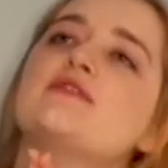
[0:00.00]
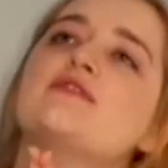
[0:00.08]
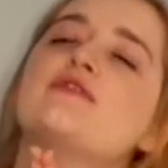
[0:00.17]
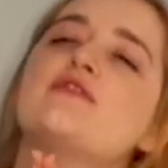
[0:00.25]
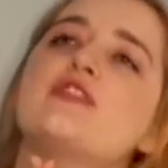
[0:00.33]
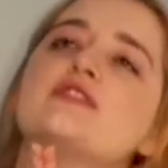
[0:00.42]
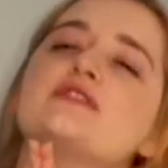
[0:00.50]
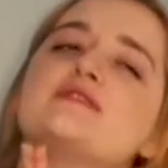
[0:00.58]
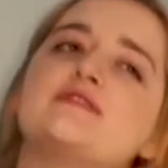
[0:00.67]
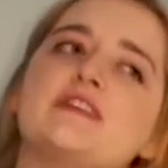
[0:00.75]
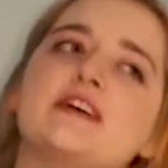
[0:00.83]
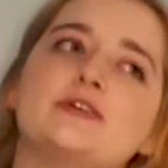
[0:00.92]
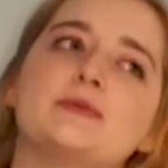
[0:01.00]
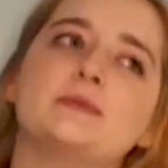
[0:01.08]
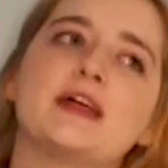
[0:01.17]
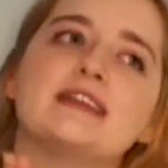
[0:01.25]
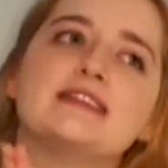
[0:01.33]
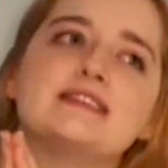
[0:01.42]
first film
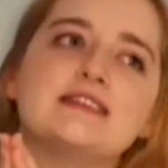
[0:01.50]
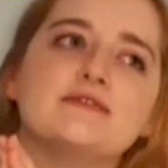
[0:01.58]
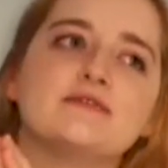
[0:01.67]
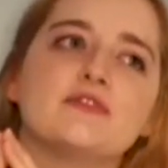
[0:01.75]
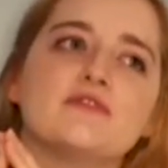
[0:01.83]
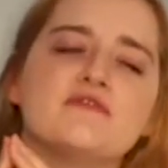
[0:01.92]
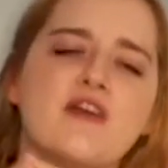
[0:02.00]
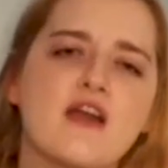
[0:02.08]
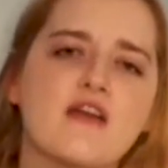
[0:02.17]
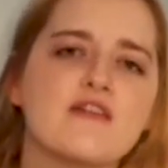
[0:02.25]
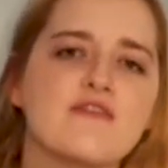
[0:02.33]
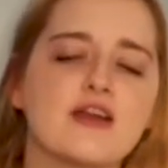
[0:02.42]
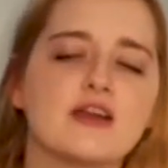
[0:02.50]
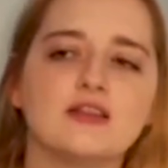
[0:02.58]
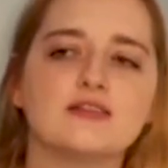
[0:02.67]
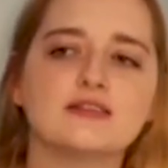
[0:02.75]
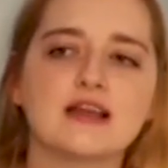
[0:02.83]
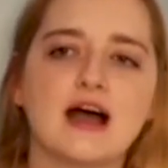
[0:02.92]
that I'd seen for a very, very
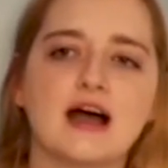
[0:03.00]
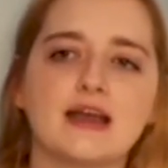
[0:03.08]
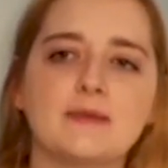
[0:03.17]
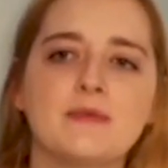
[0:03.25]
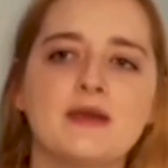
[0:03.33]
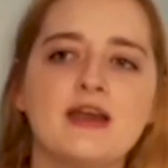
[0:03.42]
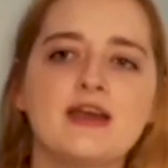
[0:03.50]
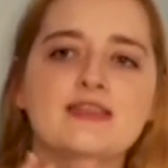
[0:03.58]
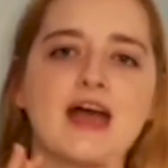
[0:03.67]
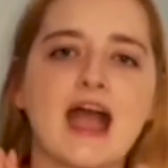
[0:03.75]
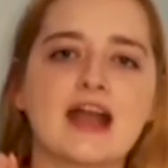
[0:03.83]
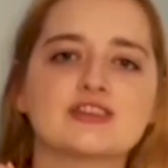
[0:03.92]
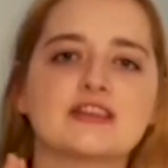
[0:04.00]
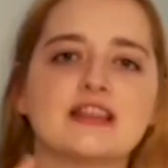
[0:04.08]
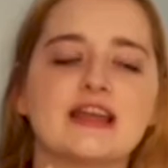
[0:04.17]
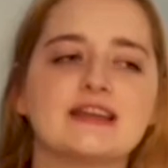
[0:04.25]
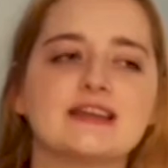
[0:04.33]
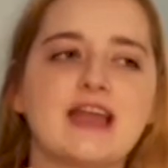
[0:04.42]
long time that actually
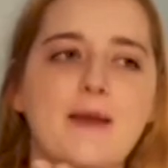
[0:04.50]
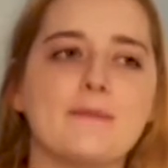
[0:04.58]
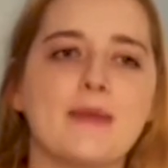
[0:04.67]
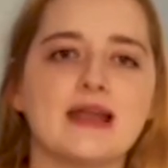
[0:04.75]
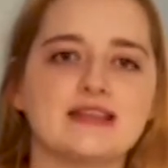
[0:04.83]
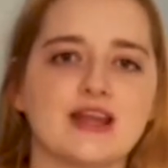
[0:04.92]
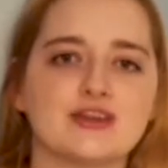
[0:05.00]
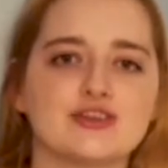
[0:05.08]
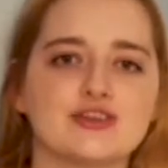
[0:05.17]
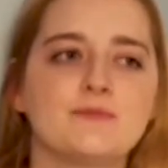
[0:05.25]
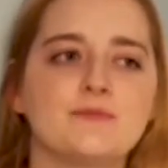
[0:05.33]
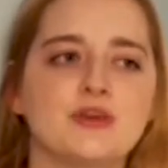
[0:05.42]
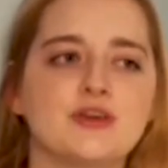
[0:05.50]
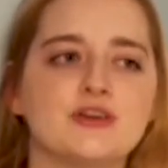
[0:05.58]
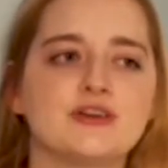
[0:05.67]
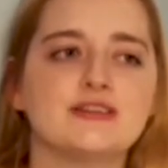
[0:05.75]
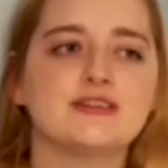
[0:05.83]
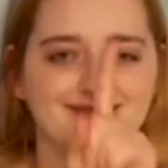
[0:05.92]
like kept my attention
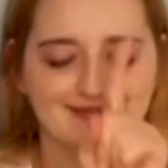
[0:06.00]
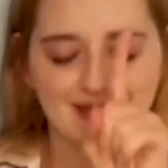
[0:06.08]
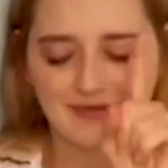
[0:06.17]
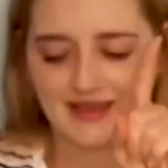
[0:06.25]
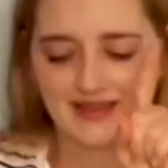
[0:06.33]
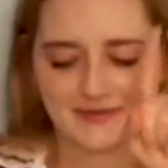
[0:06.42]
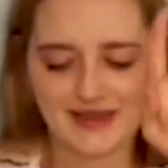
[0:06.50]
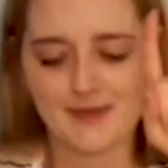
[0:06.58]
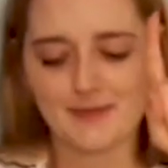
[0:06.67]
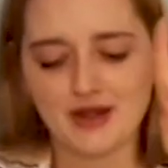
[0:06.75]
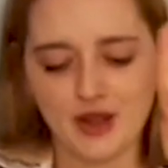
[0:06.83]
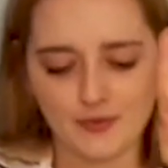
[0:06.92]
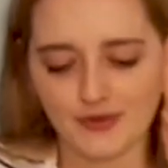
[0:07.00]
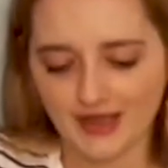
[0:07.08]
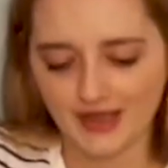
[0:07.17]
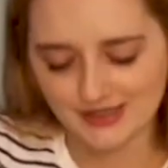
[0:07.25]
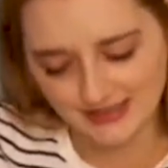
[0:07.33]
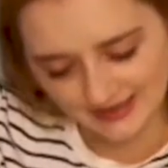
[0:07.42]
because let me let me get my notebook actually